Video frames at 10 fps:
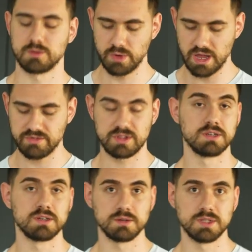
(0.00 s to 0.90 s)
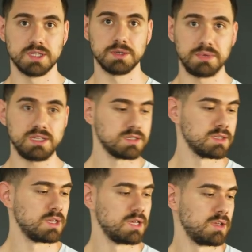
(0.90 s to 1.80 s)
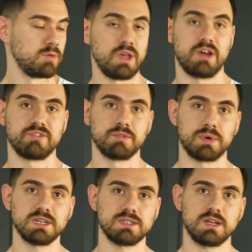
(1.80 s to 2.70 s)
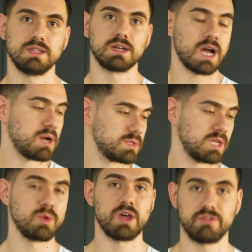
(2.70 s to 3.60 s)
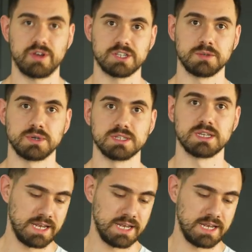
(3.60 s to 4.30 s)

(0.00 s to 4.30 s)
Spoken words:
We have the meat, we have pasta, the carbs, and we have vegetables.